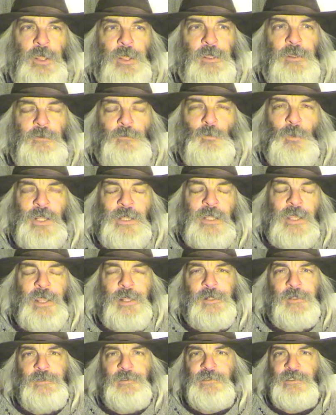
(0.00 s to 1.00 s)
And what the
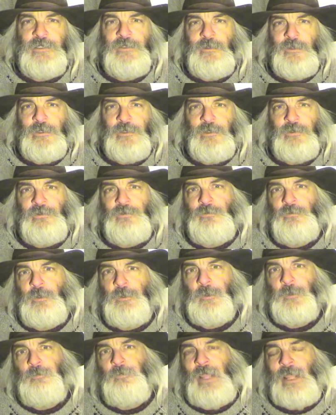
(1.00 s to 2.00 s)
hell is in
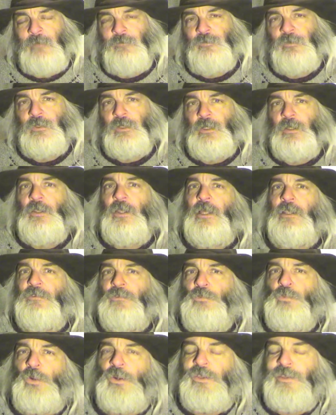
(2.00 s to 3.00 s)
the pamphlet that
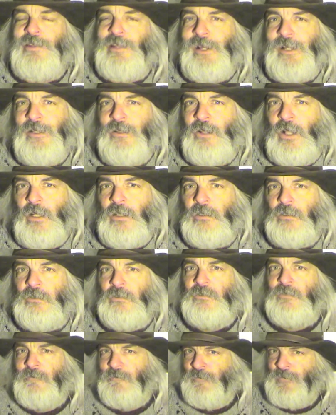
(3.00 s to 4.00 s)
is worth
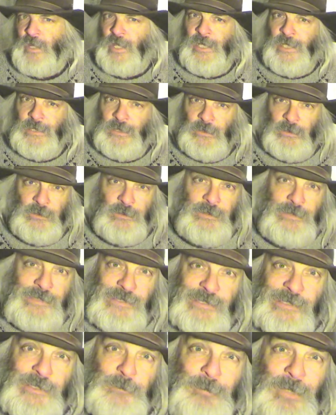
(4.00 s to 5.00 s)
$9?
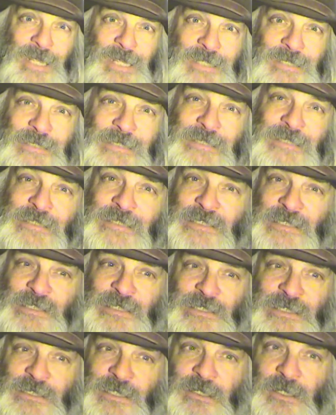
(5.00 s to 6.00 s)
6
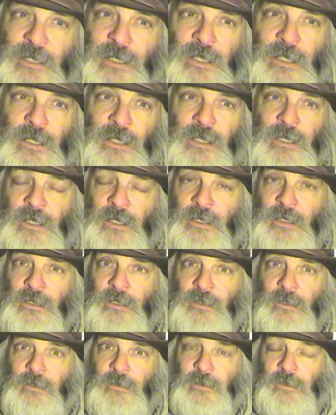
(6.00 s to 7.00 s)
pages,
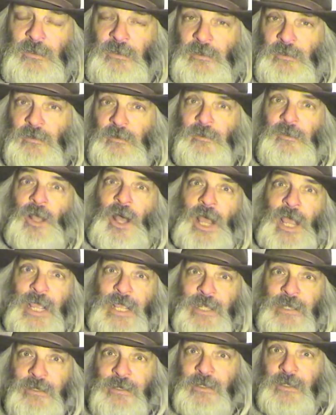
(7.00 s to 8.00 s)

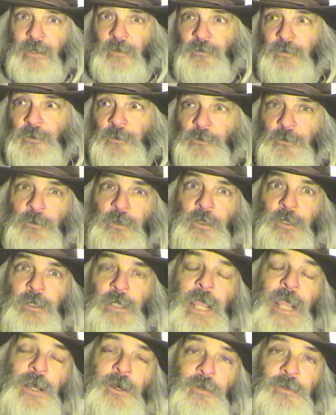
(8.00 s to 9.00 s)
9 if you
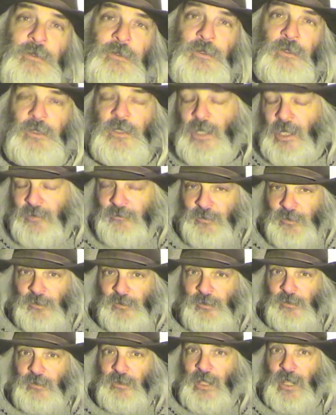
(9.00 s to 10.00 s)
count the
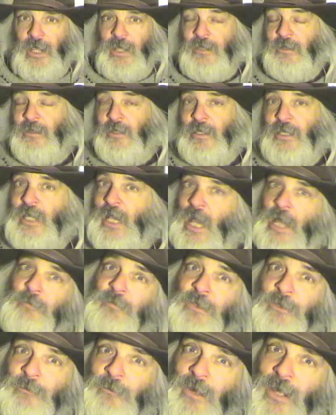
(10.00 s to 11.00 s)
cover and the
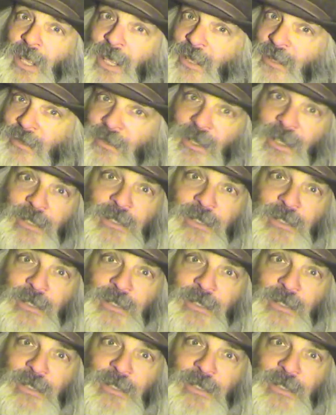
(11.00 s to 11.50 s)
copyright